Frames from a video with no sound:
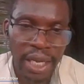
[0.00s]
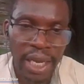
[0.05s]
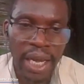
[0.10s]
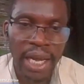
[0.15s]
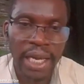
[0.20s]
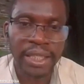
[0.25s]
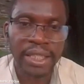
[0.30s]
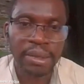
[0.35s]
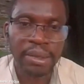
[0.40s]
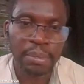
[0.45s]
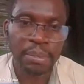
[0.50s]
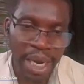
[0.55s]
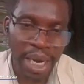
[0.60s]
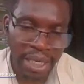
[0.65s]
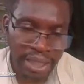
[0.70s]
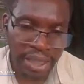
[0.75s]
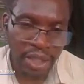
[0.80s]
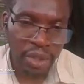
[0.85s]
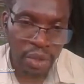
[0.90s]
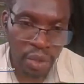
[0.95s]
had
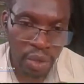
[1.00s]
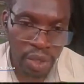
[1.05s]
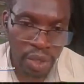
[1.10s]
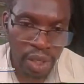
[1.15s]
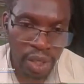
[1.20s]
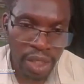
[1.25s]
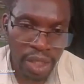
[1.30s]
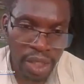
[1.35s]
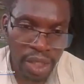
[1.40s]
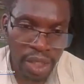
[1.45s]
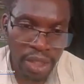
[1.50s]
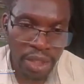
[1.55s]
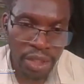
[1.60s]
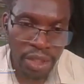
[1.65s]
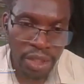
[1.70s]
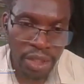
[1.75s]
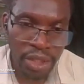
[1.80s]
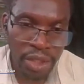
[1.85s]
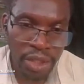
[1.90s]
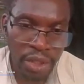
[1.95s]
impacted knowledge
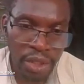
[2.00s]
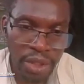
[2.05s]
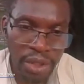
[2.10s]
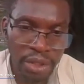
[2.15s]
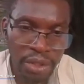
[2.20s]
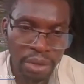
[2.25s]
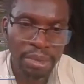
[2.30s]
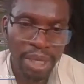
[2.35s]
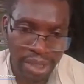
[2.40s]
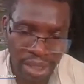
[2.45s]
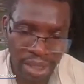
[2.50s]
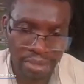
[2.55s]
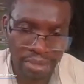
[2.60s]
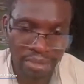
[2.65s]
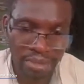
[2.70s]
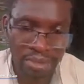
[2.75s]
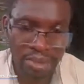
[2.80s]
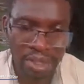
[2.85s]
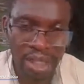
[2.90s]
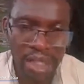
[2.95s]

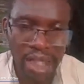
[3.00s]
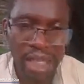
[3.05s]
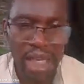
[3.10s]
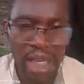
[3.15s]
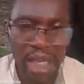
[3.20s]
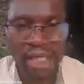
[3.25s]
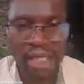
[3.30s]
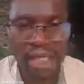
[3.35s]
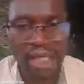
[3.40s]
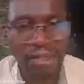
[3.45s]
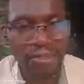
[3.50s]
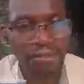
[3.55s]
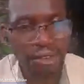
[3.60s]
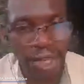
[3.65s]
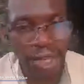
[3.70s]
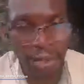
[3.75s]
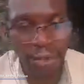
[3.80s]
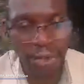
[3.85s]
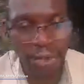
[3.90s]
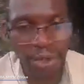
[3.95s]
on myself
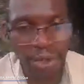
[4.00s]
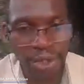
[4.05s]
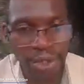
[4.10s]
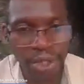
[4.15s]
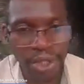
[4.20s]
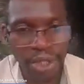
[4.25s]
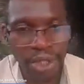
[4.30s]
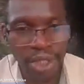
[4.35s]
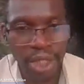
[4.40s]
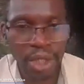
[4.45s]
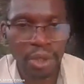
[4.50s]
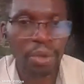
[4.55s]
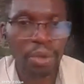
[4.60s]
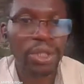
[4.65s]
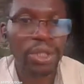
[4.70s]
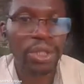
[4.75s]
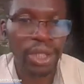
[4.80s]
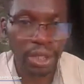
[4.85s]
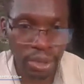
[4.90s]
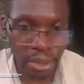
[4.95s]
and the fellows.
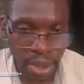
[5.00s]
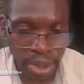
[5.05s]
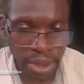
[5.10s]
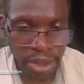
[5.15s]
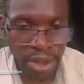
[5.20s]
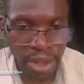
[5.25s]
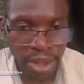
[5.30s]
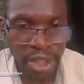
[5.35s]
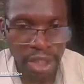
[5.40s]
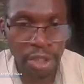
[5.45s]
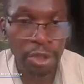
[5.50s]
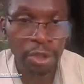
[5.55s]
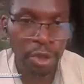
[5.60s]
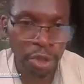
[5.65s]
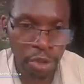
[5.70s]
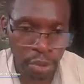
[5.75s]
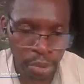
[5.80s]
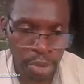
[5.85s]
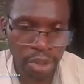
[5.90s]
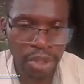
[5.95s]
It was a
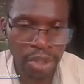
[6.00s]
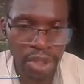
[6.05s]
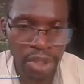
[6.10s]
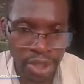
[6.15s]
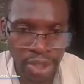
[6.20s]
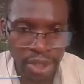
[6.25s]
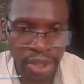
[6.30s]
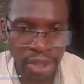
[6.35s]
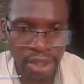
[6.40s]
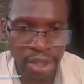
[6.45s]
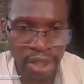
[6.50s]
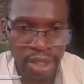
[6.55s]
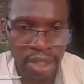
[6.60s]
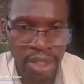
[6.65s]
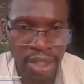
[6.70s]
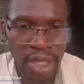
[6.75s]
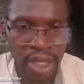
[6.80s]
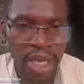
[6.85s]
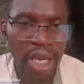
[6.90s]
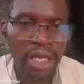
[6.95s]
huge opportunity,
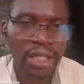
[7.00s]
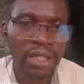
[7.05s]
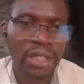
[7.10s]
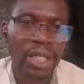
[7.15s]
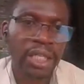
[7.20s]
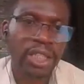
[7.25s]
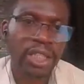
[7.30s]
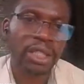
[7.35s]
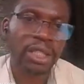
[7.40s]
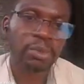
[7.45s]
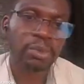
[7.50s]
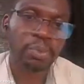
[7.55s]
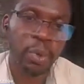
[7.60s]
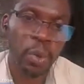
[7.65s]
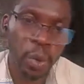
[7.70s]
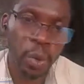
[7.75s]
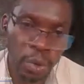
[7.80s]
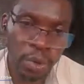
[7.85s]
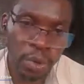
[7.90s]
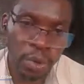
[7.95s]
and it
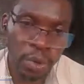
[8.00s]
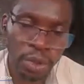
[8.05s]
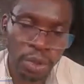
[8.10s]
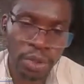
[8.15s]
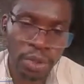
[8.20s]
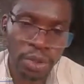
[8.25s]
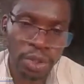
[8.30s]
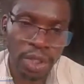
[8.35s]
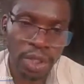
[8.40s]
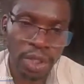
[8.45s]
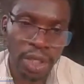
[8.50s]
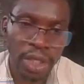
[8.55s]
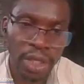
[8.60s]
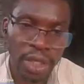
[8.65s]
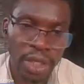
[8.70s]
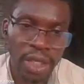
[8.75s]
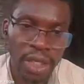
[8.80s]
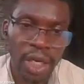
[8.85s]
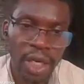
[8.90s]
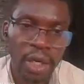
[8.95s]
exposed us
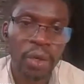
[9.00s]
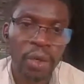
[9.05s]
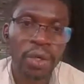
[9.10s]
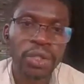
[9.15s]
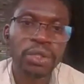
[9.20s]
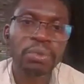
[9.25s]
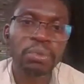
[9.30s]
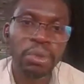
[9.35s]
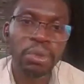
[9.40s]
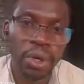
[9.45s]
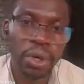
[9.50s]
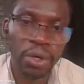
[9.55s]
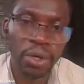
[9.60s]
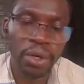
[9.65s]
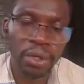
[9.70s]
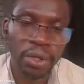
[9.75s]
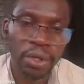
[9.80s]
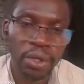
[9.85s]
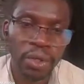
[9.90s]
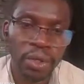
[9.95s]
a lot
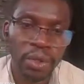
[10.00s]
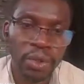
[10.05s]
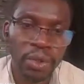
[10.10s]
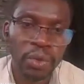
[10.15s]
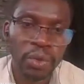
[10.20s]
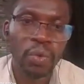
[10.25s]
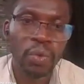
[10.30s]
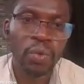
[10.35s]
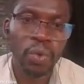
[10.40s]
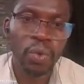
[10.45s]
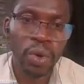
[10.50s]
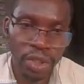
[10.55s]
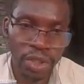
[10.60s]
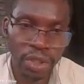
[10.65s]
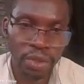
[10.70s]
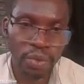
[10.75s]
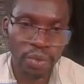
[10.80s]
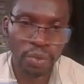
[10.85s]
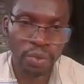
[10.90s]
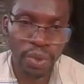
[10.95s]
more to
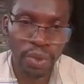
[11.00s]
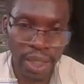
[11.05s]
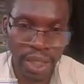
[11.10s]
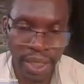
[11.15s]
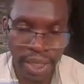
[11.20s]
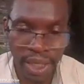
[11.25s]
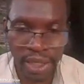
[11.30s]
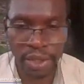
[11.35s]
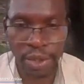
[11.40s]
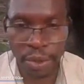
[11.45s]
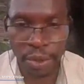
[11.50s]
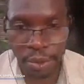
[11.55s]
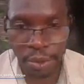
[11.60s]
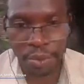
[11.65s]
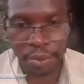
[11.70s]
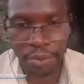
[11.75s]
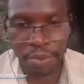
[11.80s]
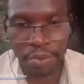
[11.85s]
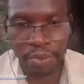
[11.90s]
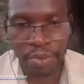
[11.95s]
what we can
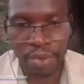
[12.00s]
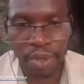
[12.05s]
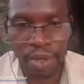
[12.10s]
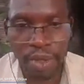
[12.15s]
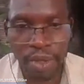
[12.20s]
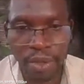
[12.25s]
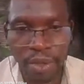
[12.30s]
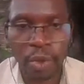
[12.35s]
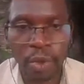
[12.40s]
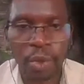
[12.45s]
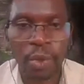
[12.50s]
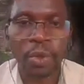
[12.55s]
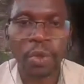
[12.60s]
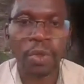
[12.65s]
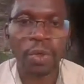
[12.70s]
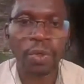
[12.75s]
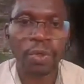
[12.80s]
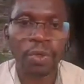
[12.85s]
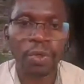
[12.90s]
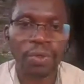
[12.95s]
do
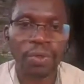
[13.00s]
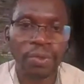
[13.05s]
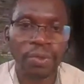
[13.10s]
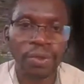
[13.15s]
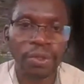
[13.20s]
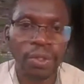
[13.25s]
to